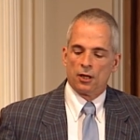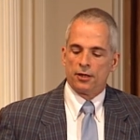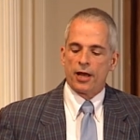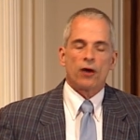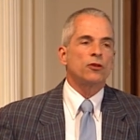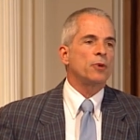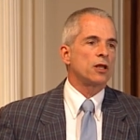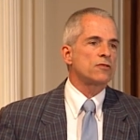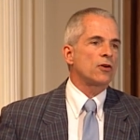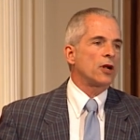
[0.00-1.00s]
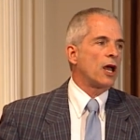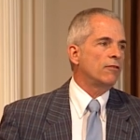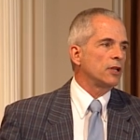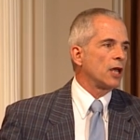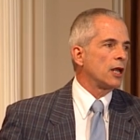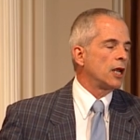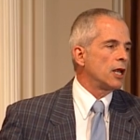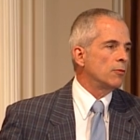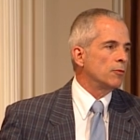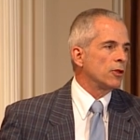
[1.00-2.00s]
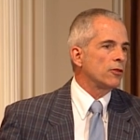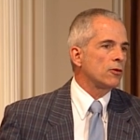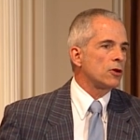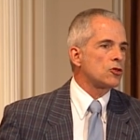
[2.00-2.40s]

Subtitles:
now depends very heavily on enablement theory.